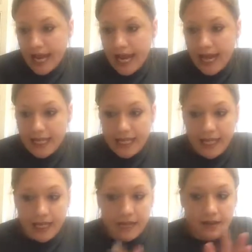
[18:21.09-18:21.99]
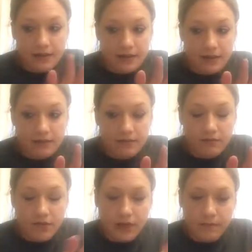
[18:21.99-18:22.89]
and then
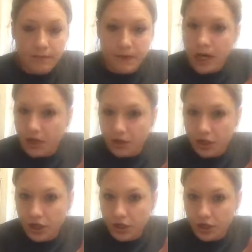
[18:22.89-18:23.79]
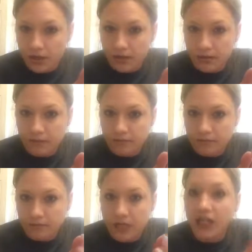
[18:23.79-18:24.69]
the ColourCure
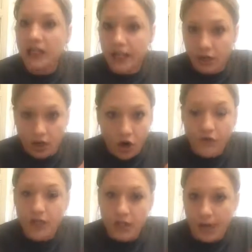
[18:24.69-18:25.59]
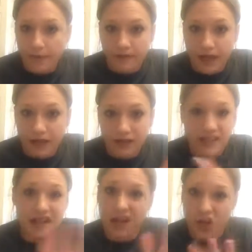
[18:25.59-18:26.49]
clear over the top of that.
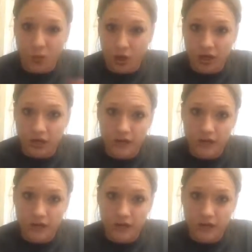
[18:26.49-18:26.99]
It's not going to work.